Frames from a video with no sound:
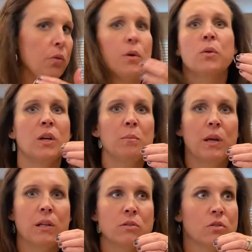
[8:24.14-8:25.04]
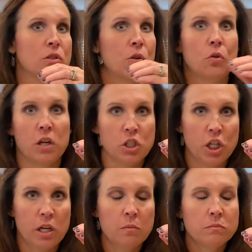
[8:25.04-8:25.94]
The green beans are still
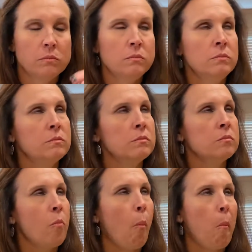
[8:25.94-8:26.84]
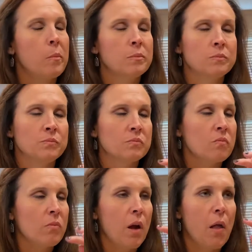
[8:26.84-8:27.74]
crunchy.
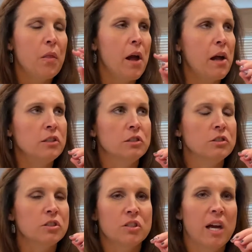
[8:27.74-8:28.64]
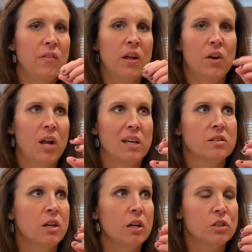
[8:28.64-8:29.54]
And the onions just add that
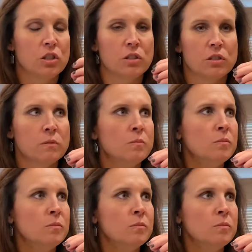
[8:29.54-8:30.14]
nice, unctuous,